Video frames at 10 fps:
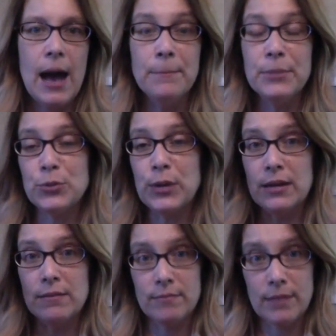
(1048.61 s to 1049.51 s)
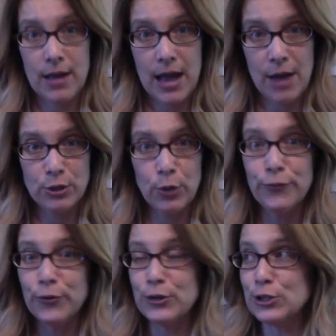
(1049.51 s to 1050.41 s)
between household
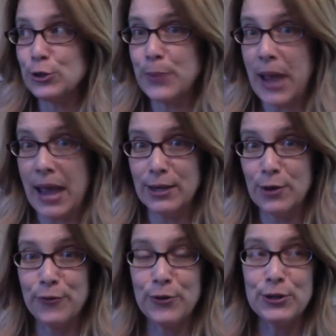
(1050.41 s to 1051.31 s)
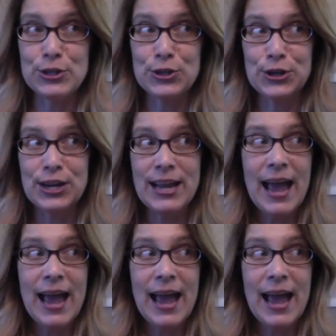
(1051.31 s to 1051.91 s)
furniture, patio furniture,